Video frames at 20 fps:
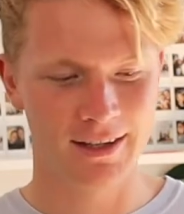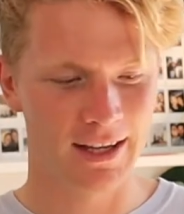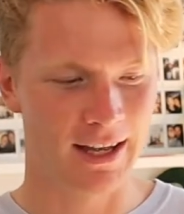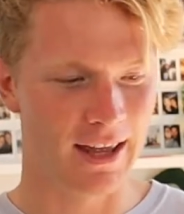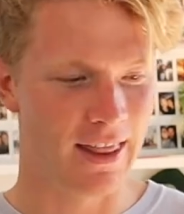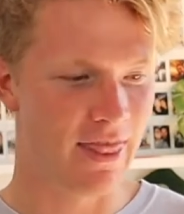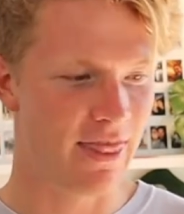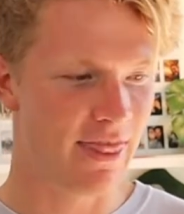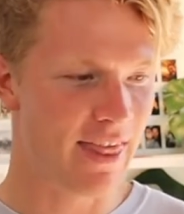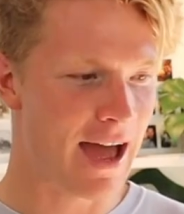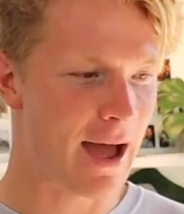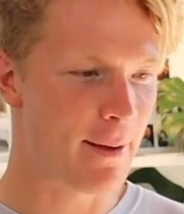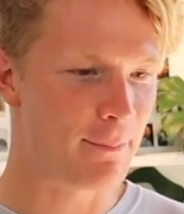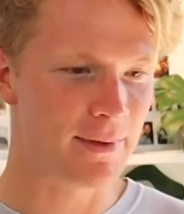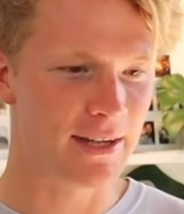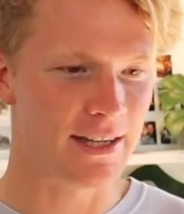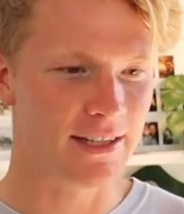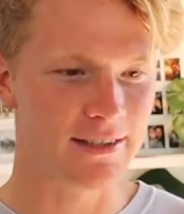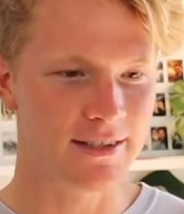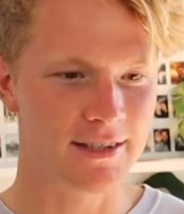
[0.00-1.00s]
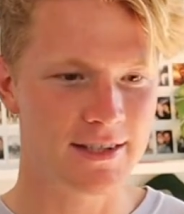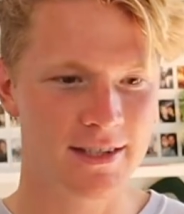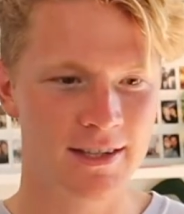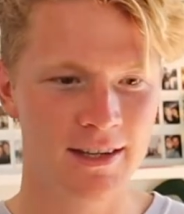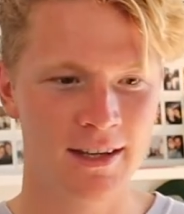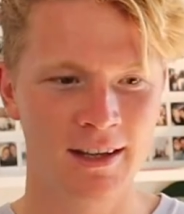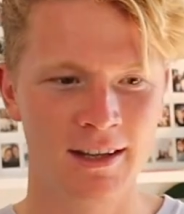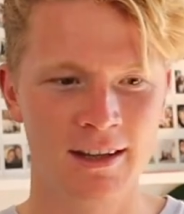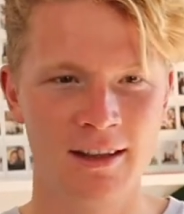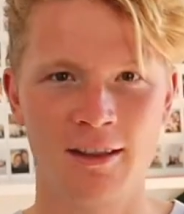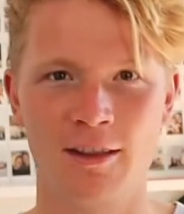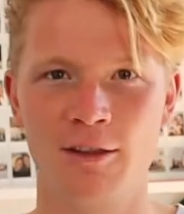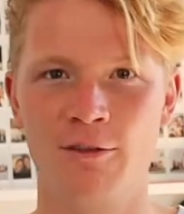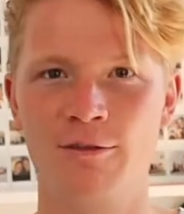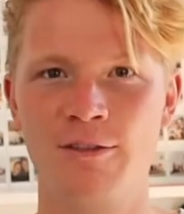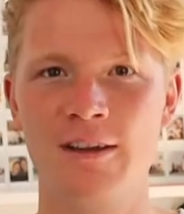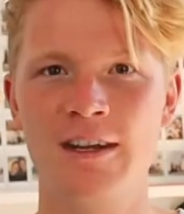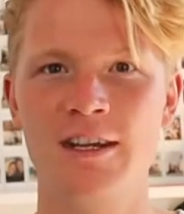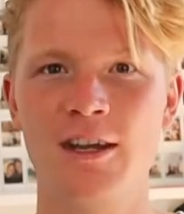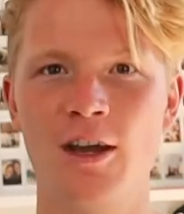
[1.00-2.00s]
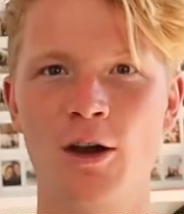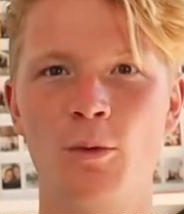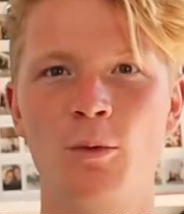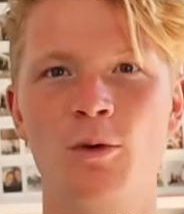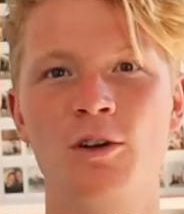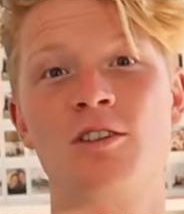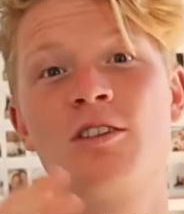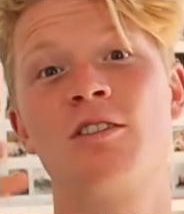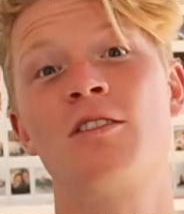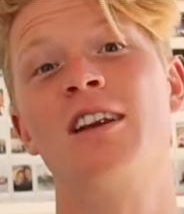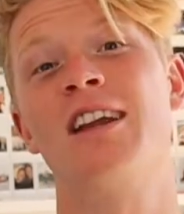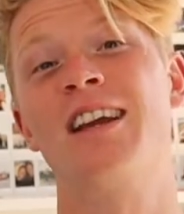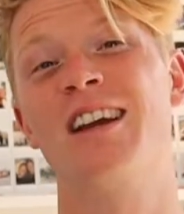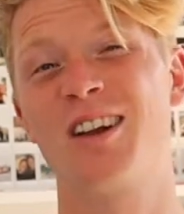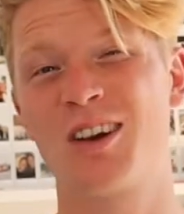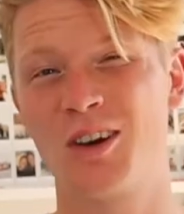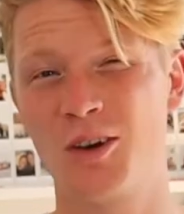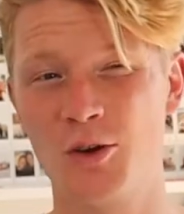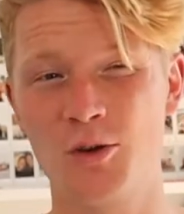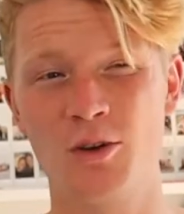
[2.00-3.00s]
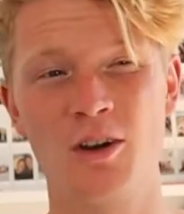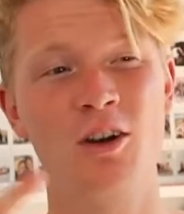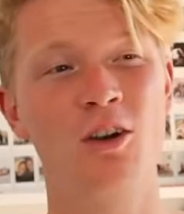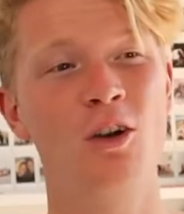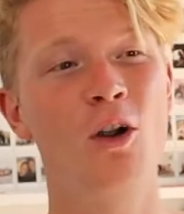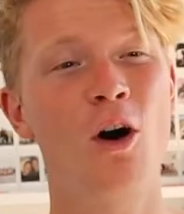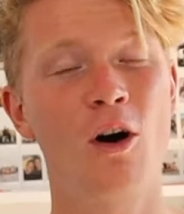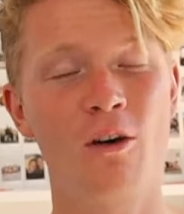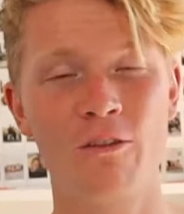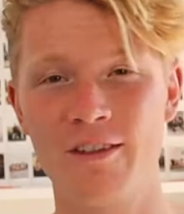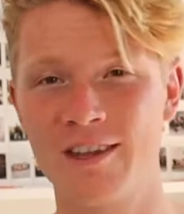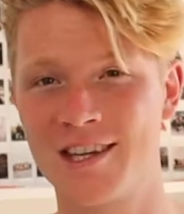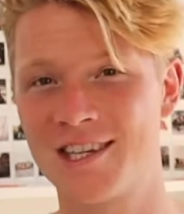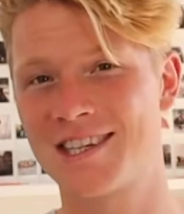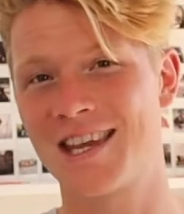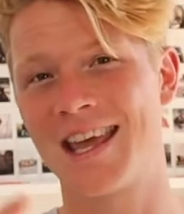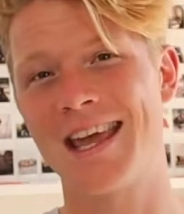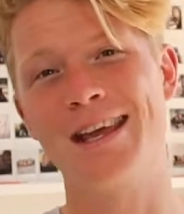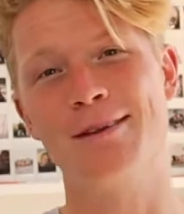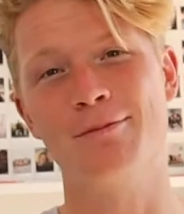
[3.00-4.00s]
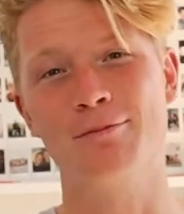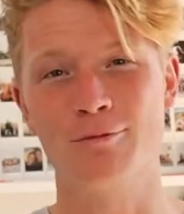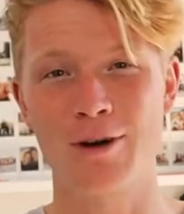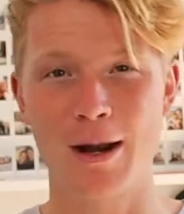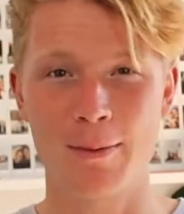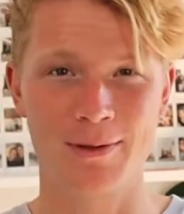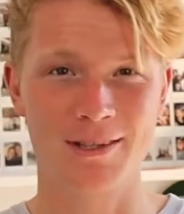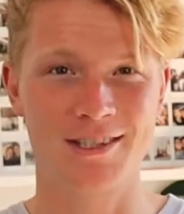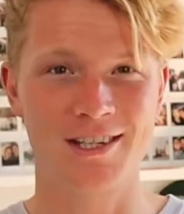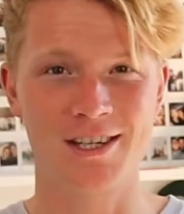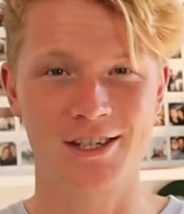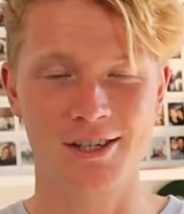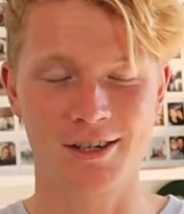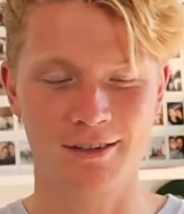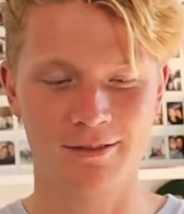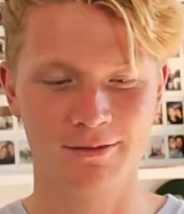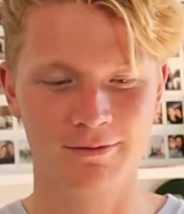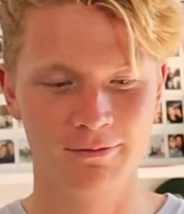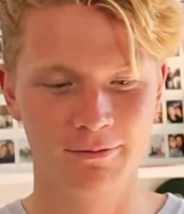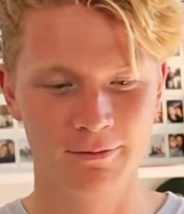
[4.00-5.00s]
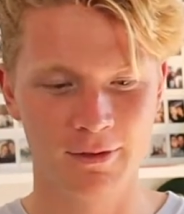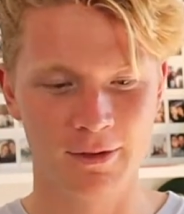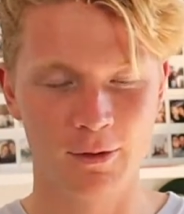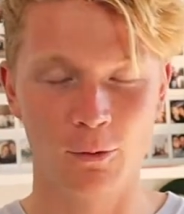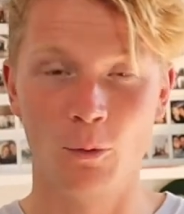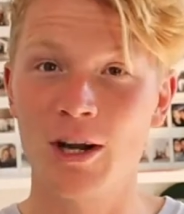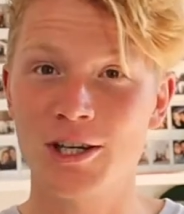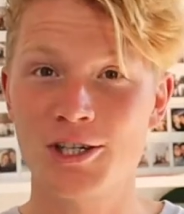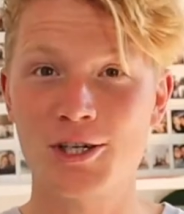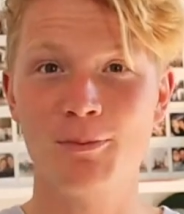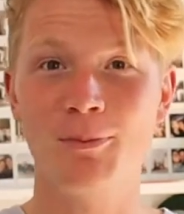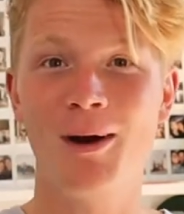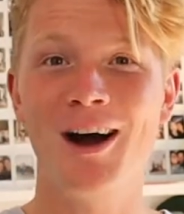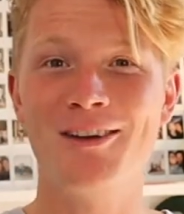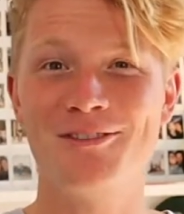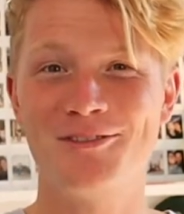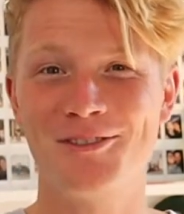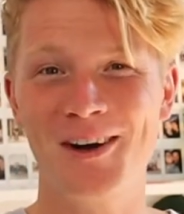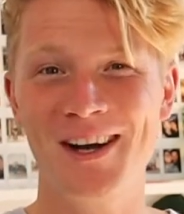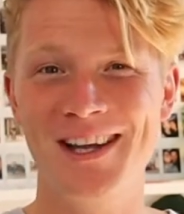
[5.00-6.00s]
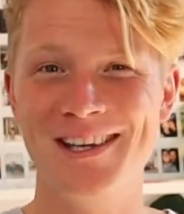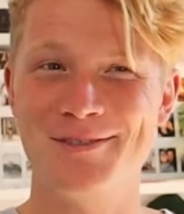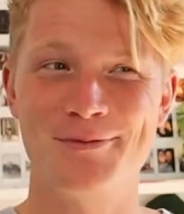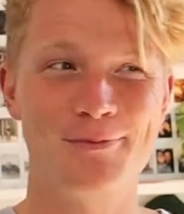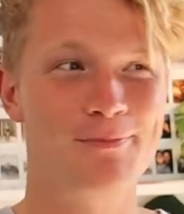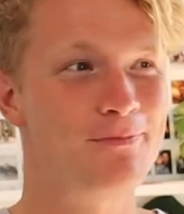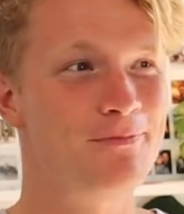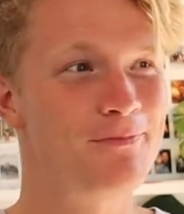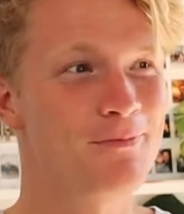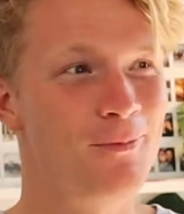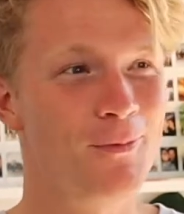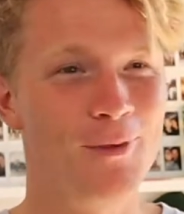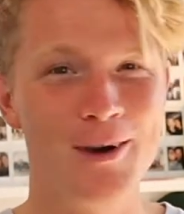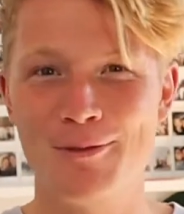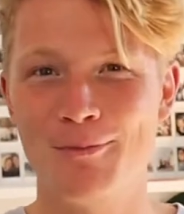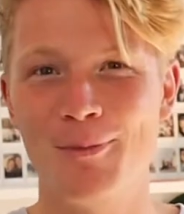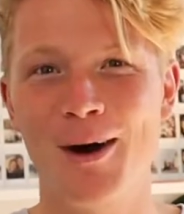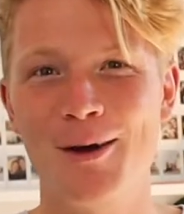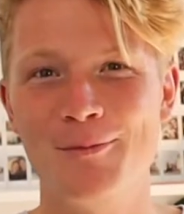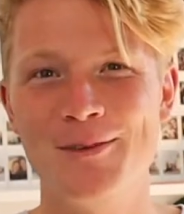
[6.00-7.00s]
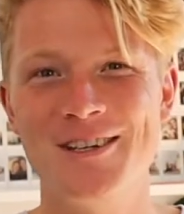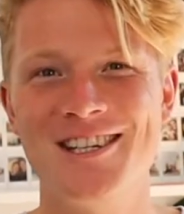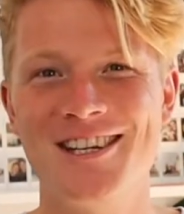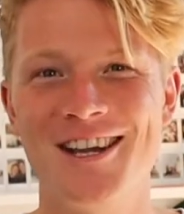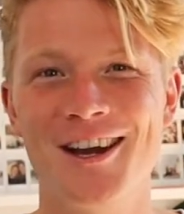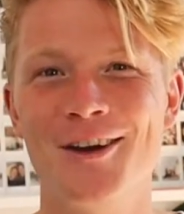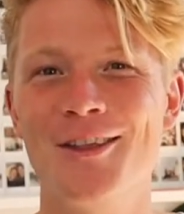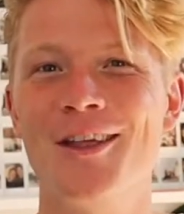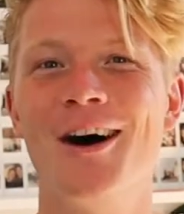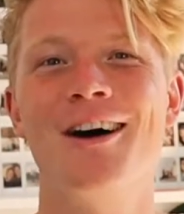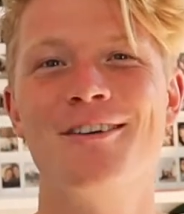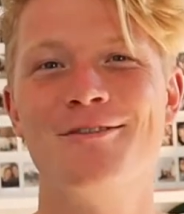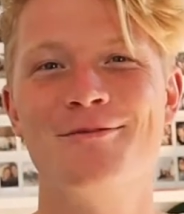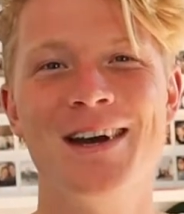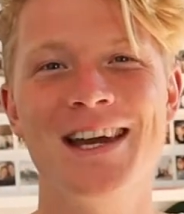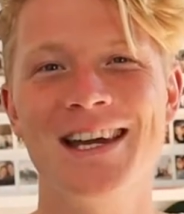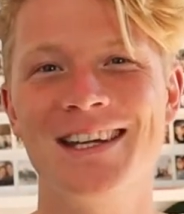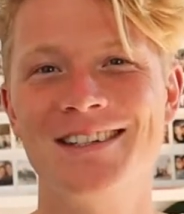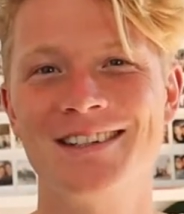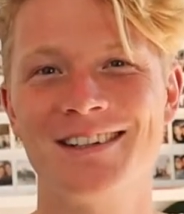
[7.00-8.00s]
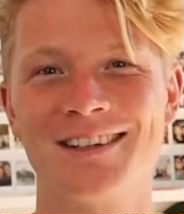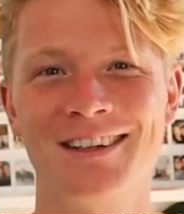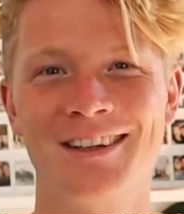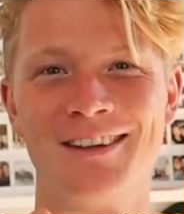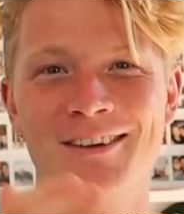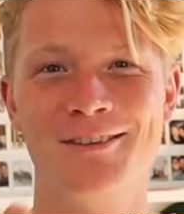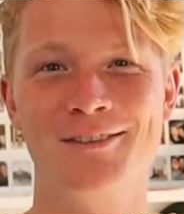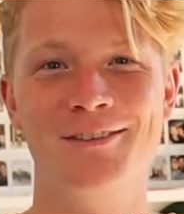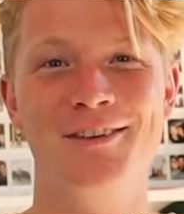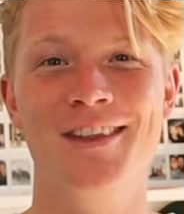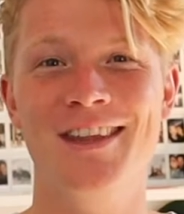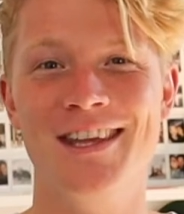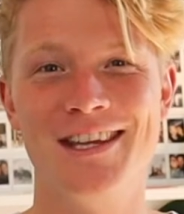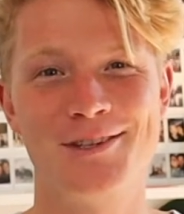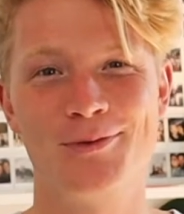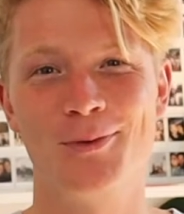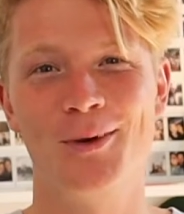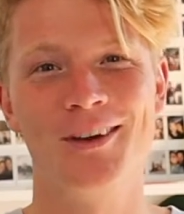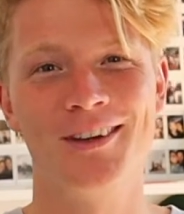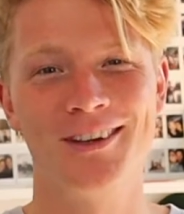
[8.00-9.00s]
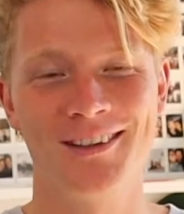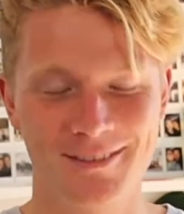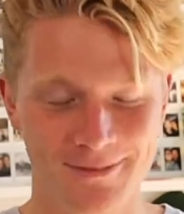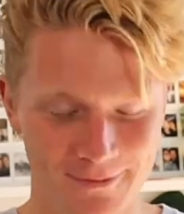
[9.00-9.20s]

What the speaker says: And that means the video would include a lot of the same repetition, which you might find with my video that I've made for this one.